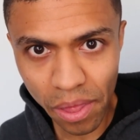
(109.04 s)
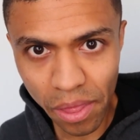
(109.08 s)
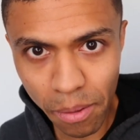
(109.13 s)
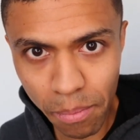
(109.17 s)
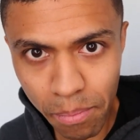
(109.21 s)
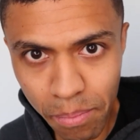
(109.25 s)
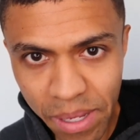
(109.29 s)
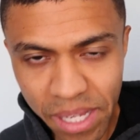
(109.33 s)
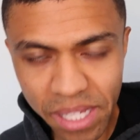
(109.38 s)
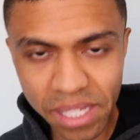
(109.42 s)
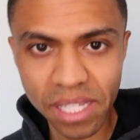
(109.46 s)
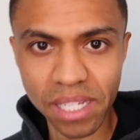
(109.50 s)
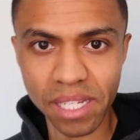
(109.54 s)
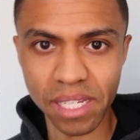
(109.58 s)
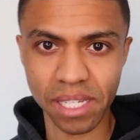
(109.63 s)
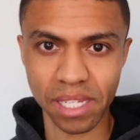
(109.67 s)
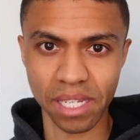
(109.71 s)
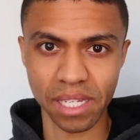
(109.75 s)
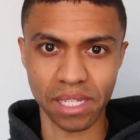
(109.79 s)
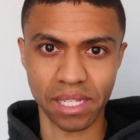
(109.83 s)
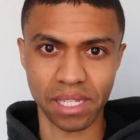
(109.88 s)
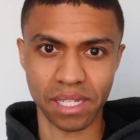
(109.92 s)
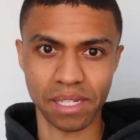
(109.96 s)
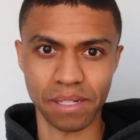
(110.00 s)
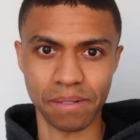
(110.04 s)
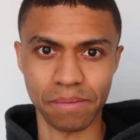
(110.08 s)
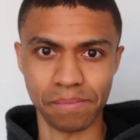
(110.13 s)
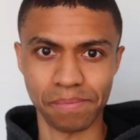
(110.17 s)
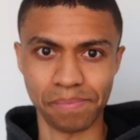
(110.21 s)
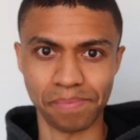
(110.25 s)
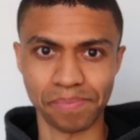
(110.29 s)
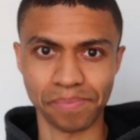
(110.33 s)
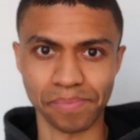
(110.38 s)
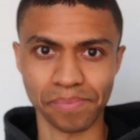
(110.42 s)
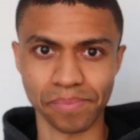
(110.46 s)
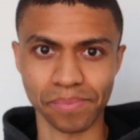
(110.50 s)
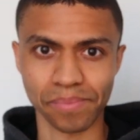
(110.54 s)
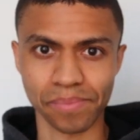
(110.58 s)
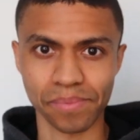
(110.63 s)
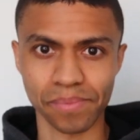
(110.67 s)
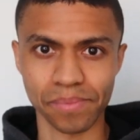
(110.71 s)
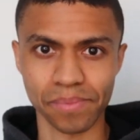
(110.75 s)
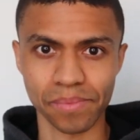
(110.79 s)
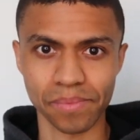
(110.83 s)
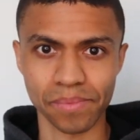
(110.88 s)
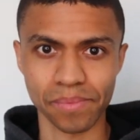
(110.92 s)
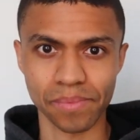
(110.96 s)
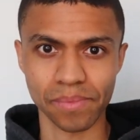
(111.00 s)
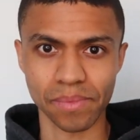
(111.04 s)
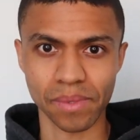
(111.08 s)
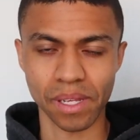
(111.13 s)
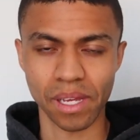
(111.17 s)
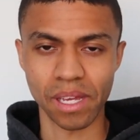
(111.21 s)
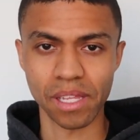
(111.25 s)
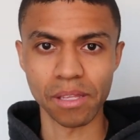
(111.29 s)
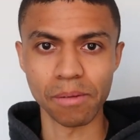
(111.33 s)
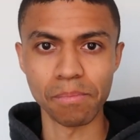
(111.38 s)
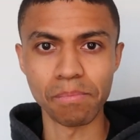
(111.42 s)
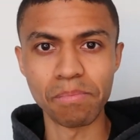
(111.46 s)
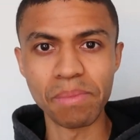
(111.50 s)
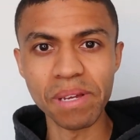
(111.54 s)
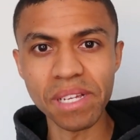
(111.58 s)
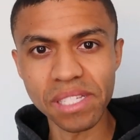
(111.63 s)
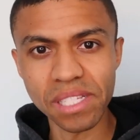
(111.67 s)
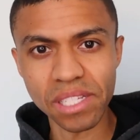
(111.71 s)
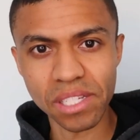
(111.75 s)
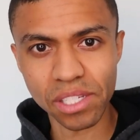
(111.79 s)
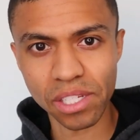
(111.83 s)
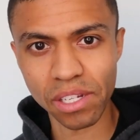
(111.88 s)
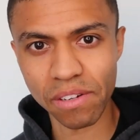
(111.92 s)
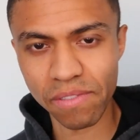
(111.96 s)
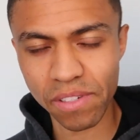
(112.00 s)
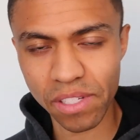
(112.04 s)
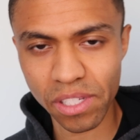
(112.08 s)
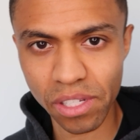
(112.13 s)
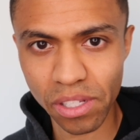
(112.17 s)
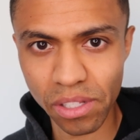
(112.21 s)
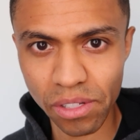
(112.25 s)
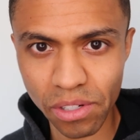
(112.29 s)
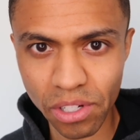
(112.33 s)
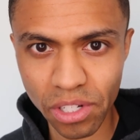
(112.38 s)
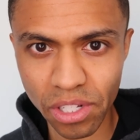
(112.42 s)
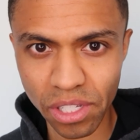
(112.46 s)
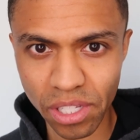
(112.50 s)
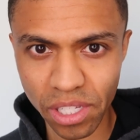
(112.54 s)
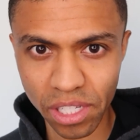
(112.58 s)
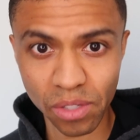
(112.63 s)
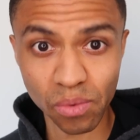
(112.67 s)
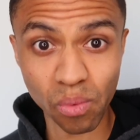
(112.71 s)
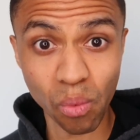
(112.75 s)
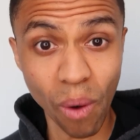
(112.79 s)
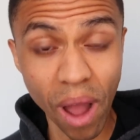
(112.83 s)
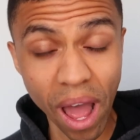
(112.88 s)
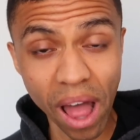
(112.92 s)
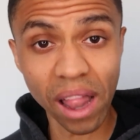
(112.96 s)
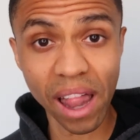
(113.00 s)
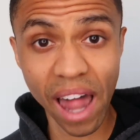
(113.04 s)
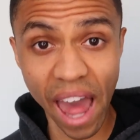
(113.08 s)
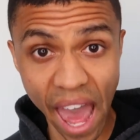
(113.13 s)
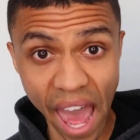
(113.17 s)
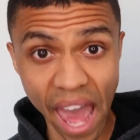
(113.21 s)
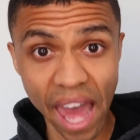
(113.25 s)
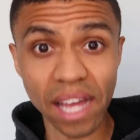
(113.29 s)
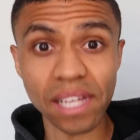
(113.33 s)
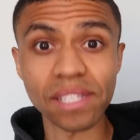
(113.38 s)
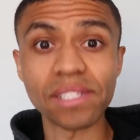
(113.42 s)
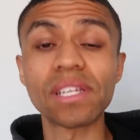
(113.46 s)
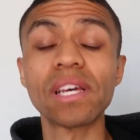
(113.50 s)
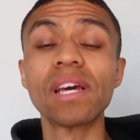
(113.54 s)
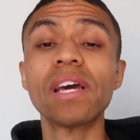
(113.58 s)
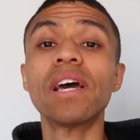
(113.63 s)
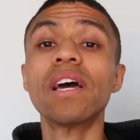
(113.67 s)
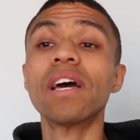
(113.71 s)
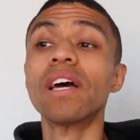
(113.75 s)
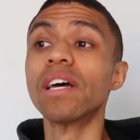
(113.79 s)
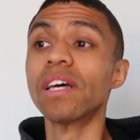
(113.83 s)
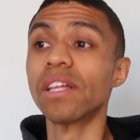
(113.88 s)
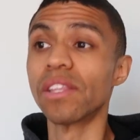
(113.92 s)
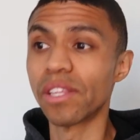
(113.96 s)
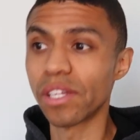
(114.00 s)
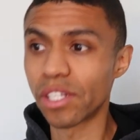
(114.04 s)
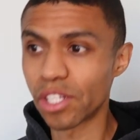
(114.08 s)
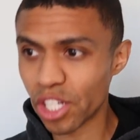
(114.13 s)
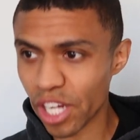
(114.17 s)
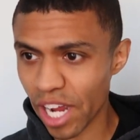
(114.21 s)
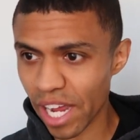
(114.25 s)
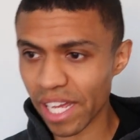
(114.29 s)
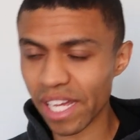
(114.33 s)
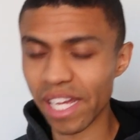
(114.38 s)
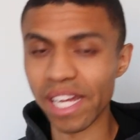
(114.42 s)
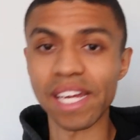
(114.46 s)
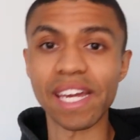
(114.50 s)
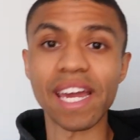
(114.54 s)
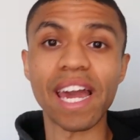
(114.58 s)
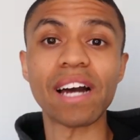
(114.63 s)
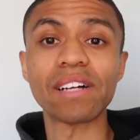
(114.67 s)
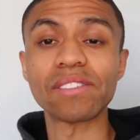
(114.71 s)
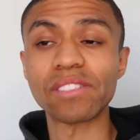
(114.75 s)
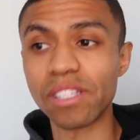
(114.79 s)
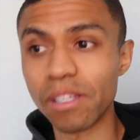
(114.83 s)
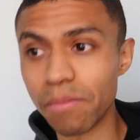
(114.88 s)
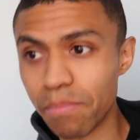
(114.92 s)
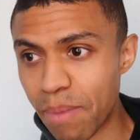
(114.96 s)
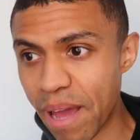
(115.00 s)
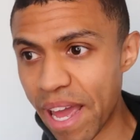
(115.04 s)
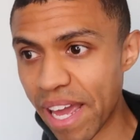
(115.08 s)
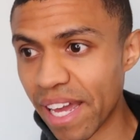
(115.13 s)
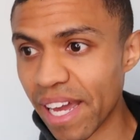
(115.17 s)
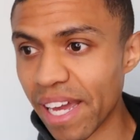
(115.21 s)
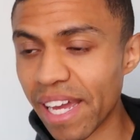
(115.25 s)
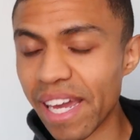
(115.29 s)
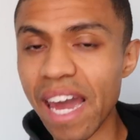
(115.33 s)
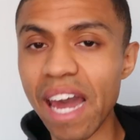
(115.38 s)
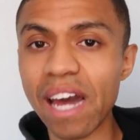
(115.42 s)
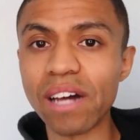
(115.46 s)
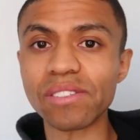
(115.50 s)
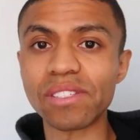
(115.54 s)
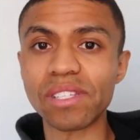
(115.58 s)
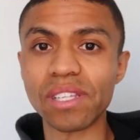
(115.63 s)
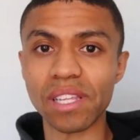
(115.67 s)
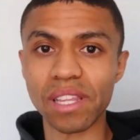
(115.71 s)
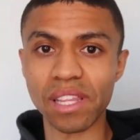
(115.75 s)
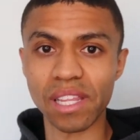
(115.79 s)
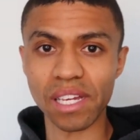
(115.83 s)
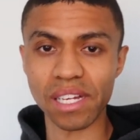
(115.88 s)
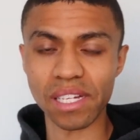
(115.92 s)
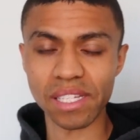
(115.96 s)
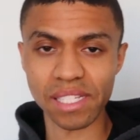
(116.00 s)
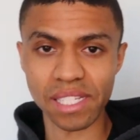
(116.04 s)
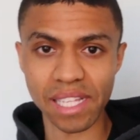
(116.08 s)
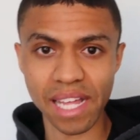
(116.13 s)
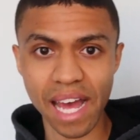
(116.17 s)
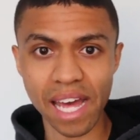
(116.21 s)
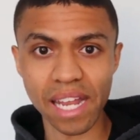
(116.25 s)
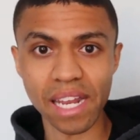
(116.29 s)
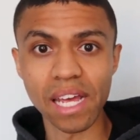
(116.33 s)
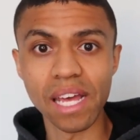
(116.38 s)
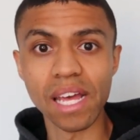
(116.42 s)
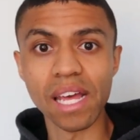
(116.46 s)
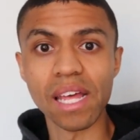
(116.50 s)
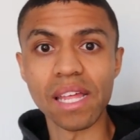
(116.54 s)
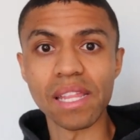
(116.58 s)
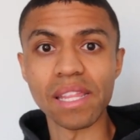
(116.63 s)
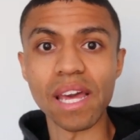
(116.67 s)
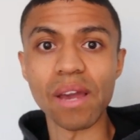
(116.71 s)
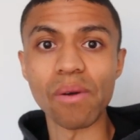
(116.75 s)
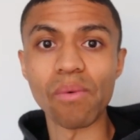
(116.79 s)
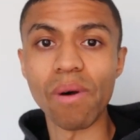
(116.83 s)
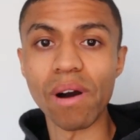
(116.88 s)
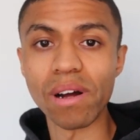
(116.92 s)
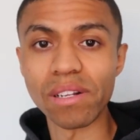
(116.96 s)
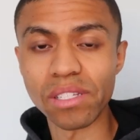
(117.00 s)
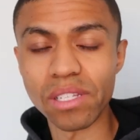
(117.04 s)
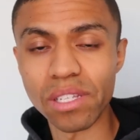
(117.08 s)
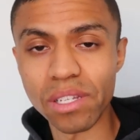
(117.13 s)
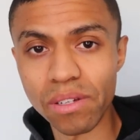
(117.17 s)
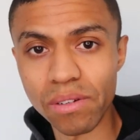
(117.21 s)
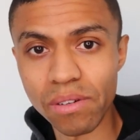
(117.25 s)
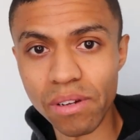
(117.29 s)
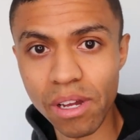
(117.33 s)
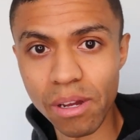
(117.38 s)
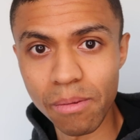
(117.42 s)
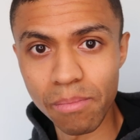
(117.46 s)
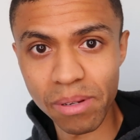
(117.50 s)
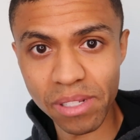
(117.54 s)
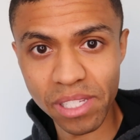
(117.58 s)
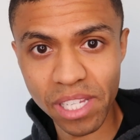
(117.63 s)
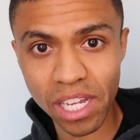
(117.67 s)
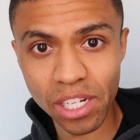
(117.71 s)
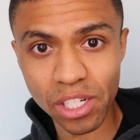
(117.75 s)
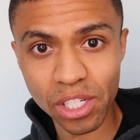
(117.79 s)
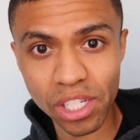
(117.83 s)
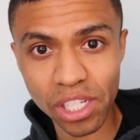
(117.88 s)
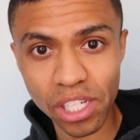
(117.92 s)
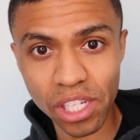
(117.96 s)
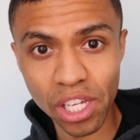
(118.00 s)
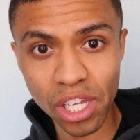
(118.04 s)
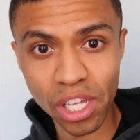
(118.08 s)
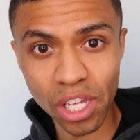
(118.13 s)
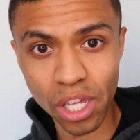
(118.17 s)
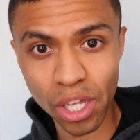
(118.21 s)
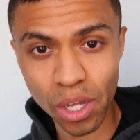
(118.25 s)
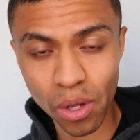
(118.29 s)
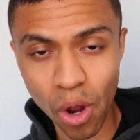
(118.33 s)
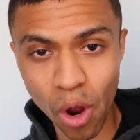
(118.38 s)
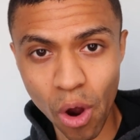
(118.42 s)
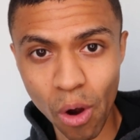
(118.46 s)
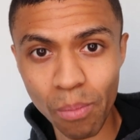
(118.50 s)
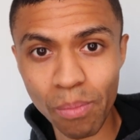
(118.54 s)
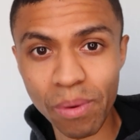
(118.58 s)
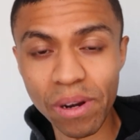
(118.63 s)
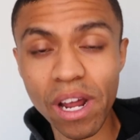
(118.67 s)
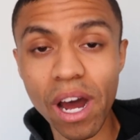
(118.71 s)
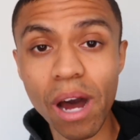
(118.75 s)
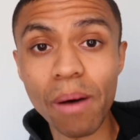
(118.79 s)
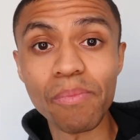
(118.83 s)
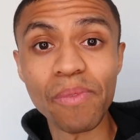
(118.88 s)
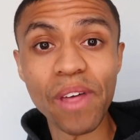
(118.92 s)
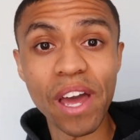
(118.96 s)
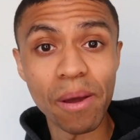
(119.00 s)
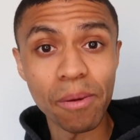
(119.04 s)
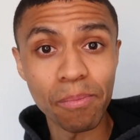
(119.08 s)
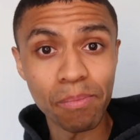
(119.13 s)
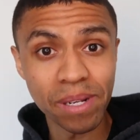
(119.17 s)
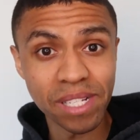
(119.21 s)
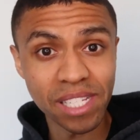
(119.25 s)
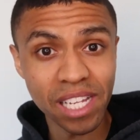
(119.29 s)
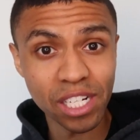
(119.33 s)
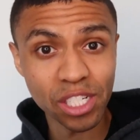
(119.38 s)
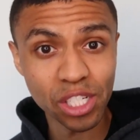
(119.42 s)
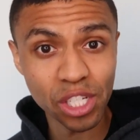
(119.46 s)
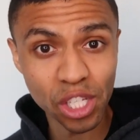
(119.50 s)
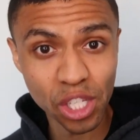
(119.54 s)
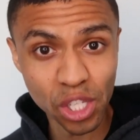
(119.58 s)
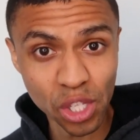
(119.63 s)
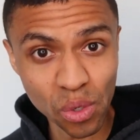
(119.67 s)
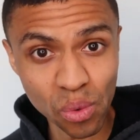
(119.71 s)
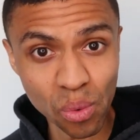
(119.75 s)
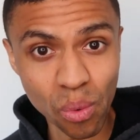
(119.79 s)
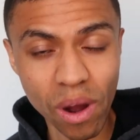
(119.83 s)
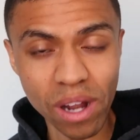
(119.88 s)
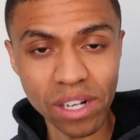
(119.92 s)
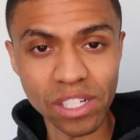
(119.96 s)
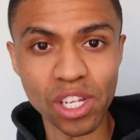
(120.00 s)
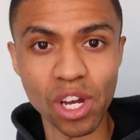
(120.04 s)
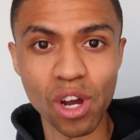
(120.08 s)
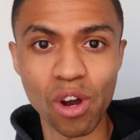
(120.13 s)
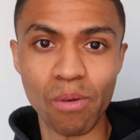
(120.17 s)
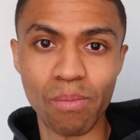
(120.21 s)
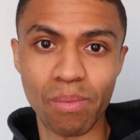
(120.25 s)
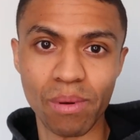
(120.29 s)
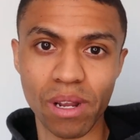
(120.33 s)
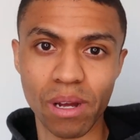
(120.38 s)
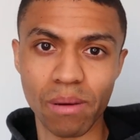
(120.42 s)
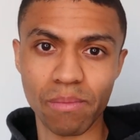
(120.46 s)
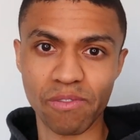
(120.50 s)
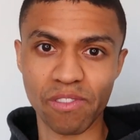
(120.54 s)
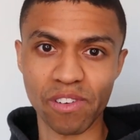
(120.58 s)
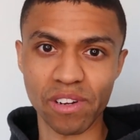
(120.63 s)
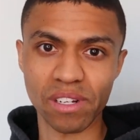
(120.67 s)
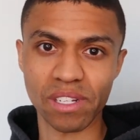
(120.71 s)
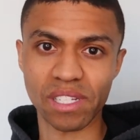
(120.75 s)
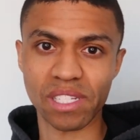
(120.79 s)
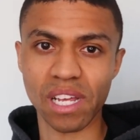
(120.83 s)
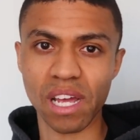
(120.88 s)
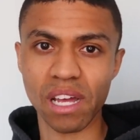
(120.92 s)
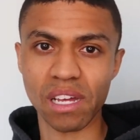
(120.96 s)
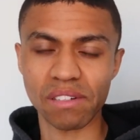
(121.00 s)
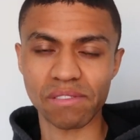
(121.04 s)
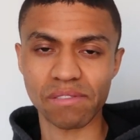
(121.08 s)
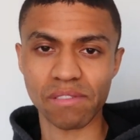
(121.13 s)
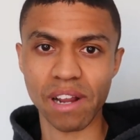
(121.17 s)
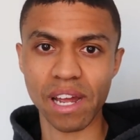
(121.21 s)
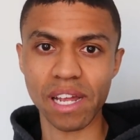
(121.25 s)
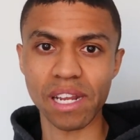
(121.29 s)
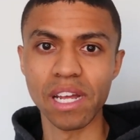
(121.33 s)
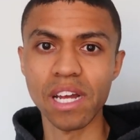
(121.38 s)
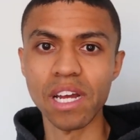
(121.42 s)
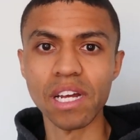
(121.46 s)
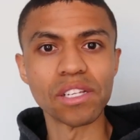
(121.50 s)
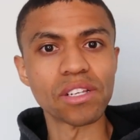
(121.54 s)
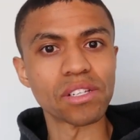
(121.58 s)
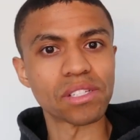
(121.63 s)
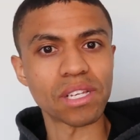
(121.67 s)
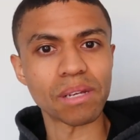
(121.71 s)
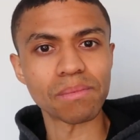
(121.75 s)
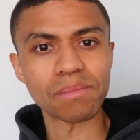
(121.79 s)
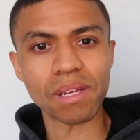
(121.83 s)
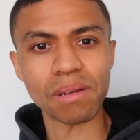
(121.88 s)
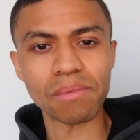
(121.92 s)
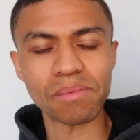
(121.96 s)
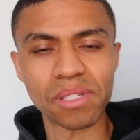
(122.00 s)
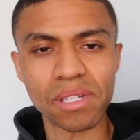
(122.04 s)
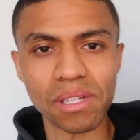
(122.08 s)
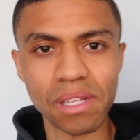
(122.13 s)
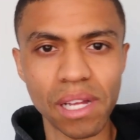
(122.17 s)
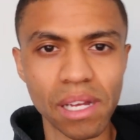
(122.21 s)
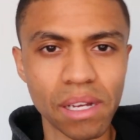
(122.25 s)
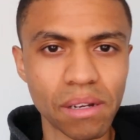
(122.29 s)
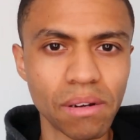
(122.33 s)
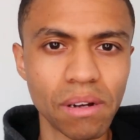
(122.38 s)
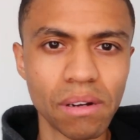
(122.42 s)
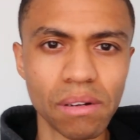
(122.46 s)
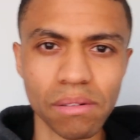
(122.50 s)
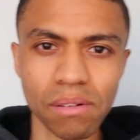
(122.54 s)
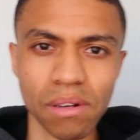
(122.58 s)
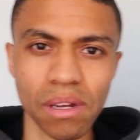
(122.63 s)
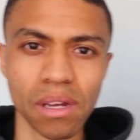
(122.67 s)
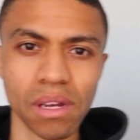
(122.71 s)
the businesses and the business service solutions as well as the checking accounts, the bank accounts, the things that they want to potentially open up that potentially you want to open up for yourself, right? So sometimes you're like, oh,